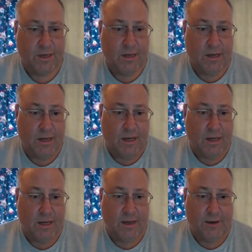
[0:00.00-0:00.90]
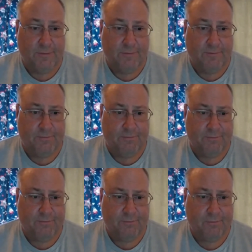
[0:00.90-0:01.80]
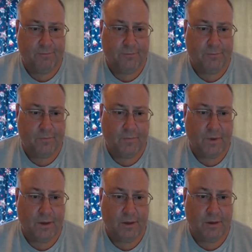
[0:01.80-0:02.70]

Um, are called proles